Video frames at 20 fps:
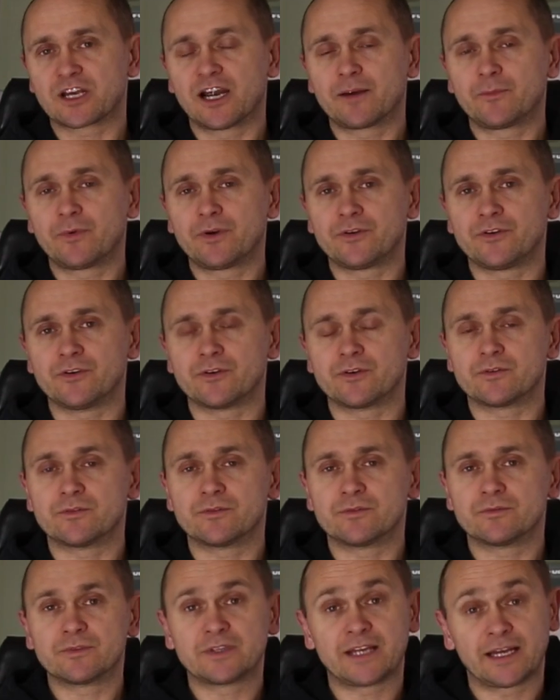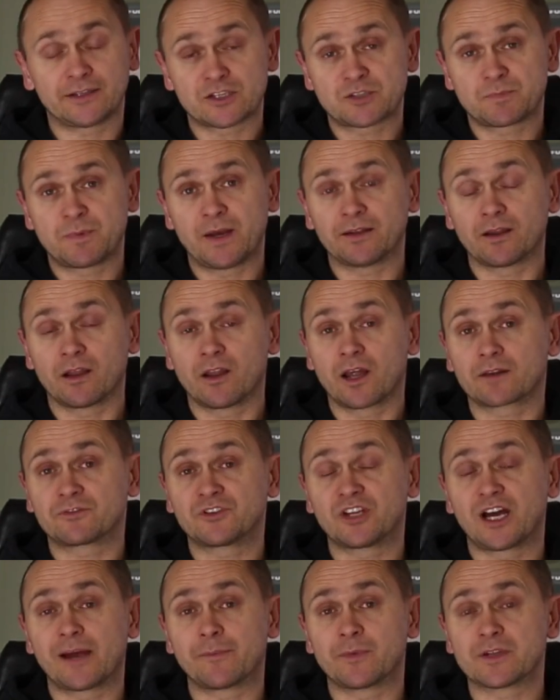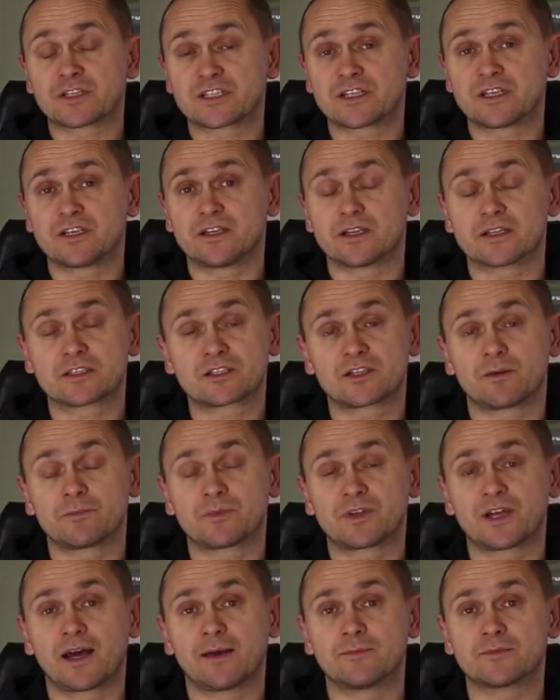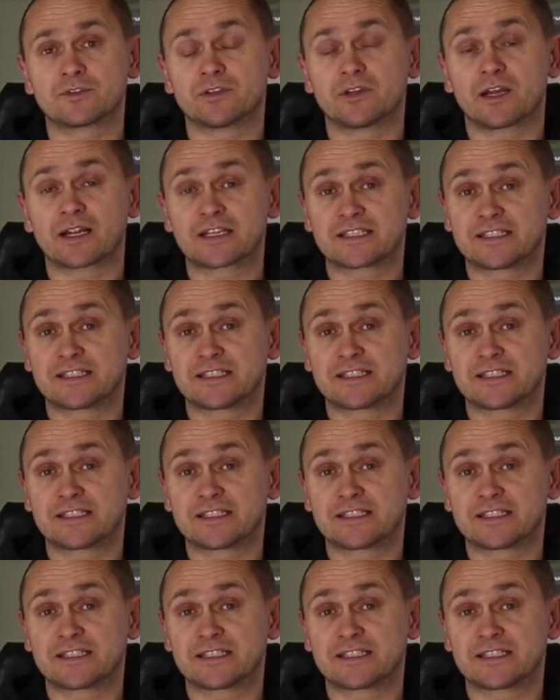Simon, you get to spend a lot of time at sea, and sometimes an